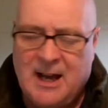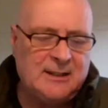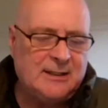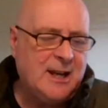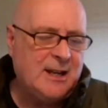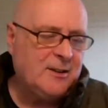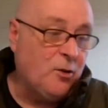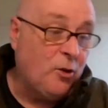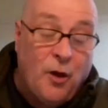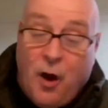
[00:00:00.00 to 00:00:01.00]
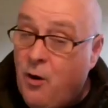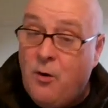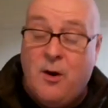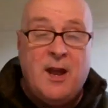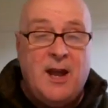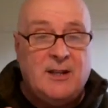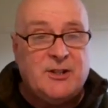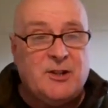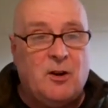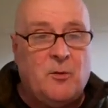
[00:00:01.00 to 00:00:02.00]
that although
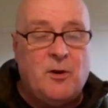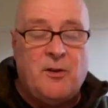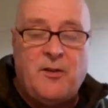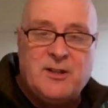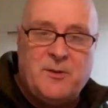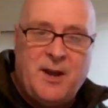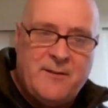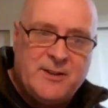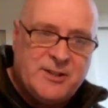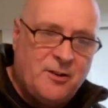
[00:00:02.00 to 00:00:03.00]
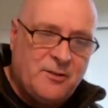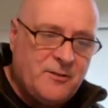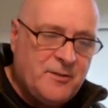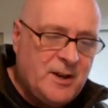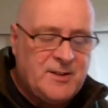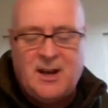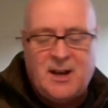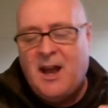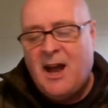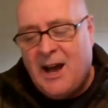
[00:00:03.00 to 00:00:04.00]
in Scotland, one of the things that we have in Scotland as a
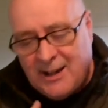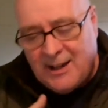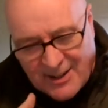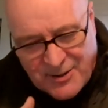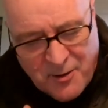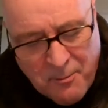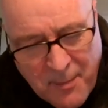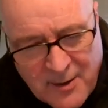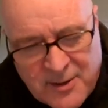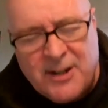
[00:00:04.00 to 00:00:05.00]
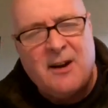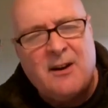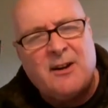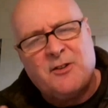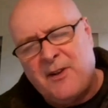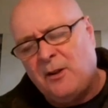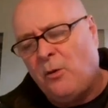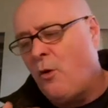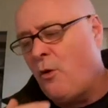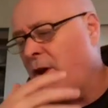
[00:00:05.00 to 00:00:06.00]
sort of mountaineering, sort of
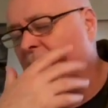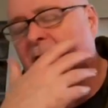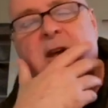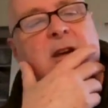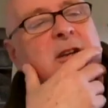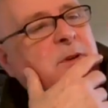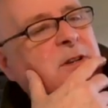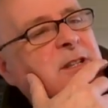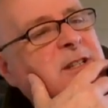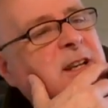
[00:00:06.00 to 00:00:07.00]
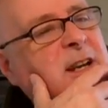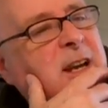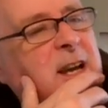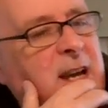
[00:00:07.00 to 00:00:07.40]
hill walking community,